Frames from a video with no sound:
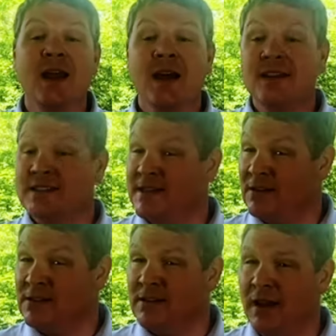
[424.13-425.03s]
This is
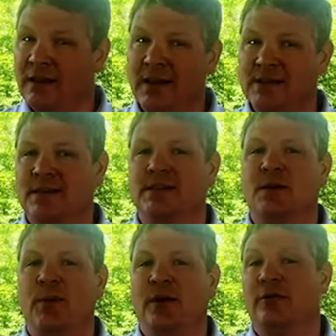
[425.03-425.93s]
down slightly as it is
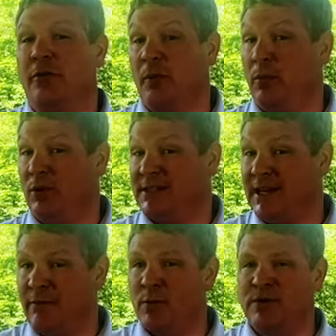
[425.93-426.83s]
compared to the
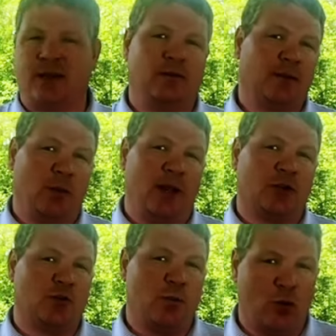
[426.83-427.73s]
3.7% that we
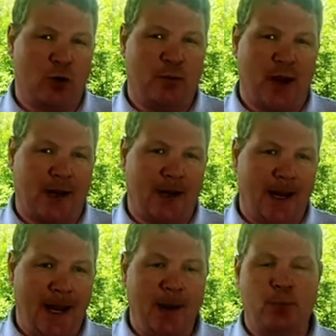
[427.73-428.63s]
actually reported back in
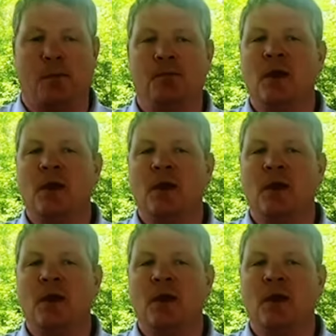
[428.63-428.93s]
April.